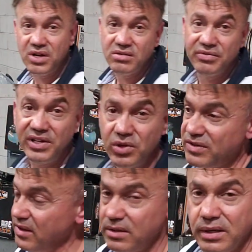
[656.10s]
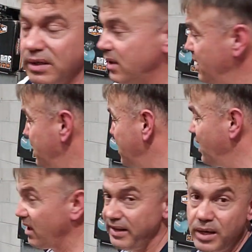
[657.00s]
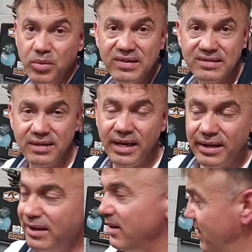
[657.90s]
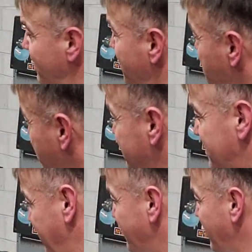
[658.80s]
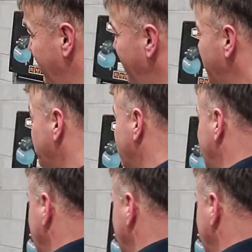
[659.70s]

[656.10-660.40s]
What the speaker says: the other videos, the thing was just hanging here.